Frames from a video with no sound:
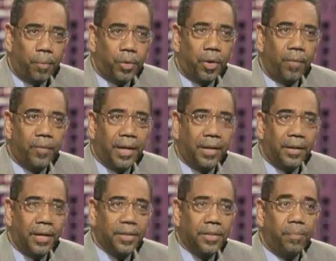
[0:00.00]
observed that
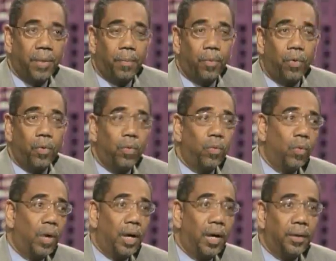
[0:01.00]
election, people who
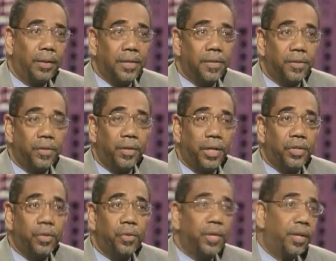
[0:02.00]
listened to the
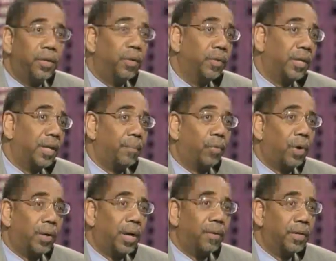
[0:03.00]
issues, they know that I
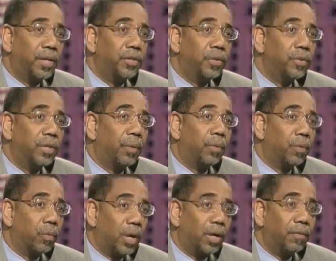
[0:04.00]
brought out issues that
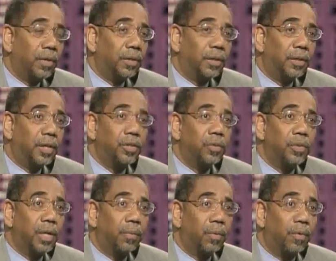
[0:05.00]
were relevant, issues
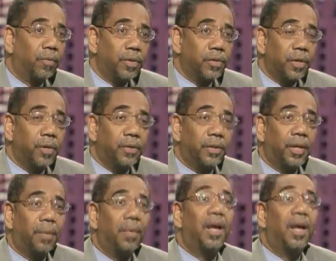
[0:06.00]
that were concerned to them.